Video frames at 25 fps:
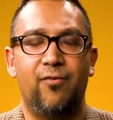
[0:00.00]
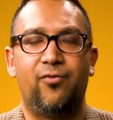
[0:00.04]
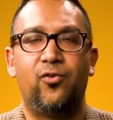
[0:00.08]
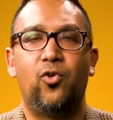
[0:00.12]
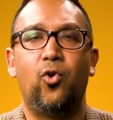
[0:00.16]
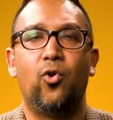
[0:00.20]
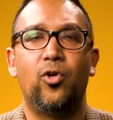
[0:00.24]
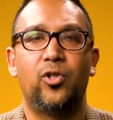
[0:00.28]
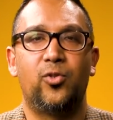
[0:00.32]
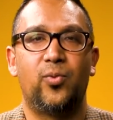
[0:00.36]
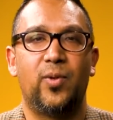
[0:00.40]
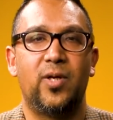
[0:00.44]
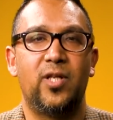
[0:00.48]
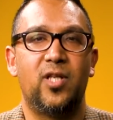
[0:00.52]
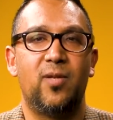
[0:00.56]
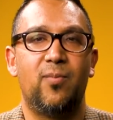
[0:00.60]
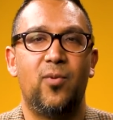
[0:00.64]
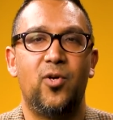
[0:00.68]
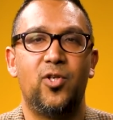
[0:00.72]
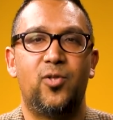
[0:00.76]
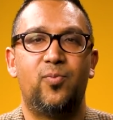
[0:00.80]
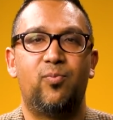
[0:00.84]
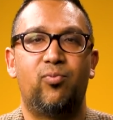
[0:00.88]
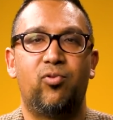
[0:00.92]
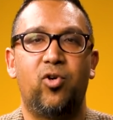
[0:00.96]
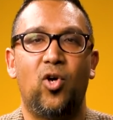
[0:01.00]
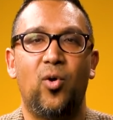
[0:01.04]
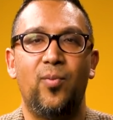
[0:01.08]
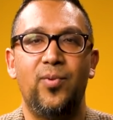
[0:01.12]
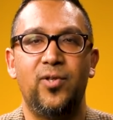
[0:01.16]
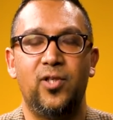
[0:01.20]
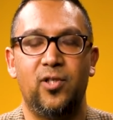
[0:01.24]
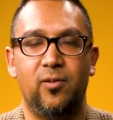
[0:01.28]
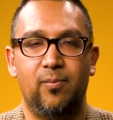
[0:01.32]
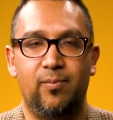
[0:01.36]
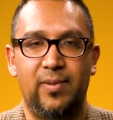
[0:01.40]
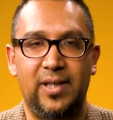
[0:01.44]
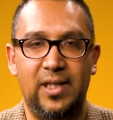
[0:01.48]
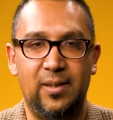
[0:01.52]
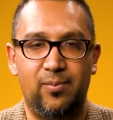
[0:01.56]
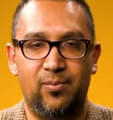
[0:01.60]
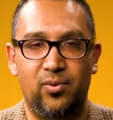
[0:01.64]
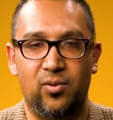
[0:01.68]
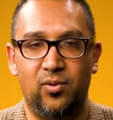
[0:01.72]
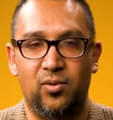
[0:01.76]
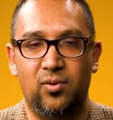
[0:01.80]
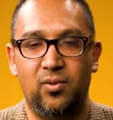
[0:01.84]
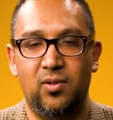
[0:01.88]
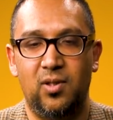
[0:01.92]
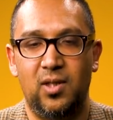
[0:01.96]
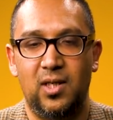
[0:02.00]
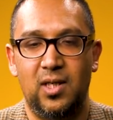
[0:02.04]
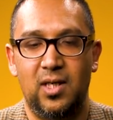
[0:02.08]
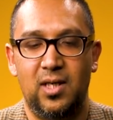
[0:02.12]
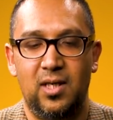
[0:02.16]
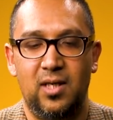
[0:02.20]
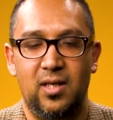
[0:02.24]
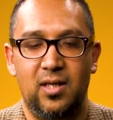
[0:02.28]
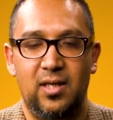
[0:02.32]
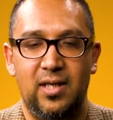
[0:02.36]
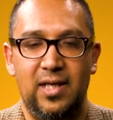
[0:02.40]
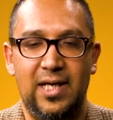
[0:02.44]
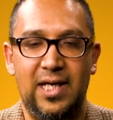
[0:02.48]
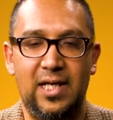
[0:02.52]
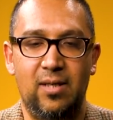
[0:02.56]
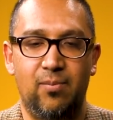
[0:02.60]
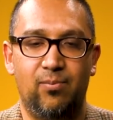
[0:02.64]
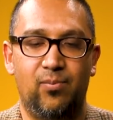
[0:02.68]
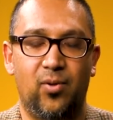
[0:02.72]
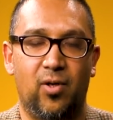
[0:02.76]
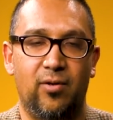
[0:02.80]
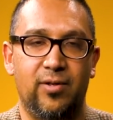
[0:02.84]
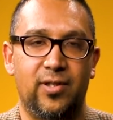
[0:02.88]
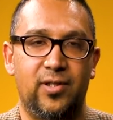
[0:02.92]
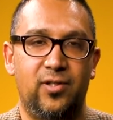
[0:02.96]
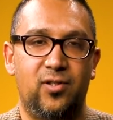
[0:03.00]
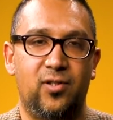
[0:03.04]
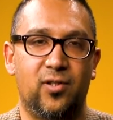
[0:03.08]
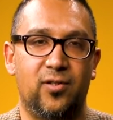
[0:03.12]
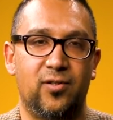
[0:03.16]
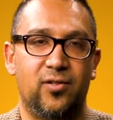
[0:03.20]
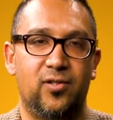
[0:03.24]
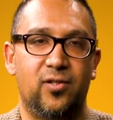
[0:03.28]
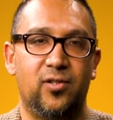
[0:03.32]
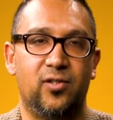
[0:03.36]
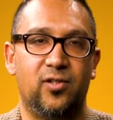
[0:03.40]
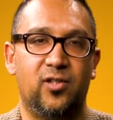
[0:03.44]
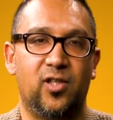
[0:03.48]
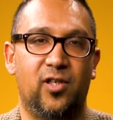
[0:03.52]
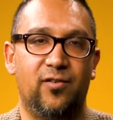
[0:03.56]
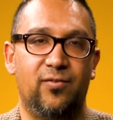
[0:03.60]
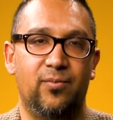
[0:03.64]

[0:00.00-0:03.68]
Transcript: Of course, one of the most prominent people in Boris Johnson's